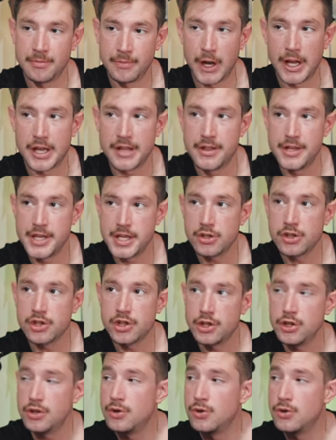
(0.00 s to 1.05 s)
probably this
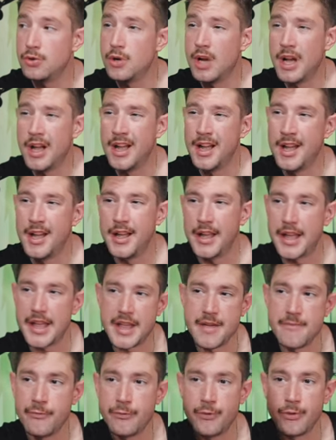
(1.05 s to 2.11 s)
shoe,
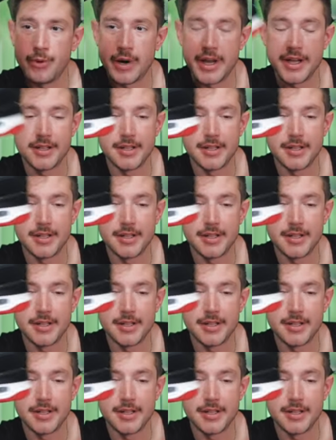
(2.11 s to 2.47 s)
Infrared